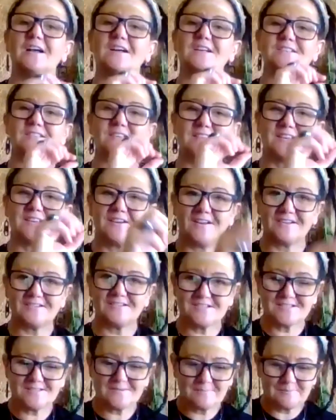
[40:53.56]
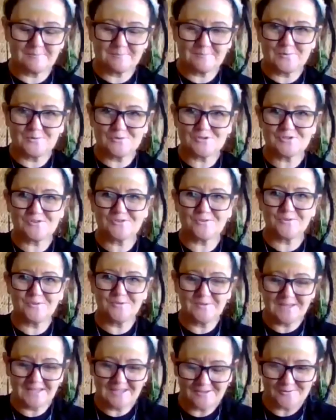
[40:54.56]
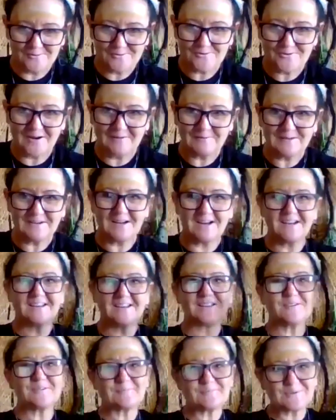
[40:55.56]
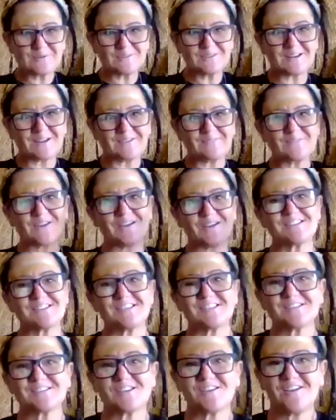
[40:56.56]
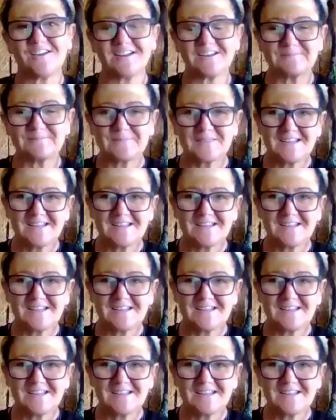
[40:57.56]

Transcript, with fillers: So then I just push through, he'll grab it and he'll pull it up nice and tight.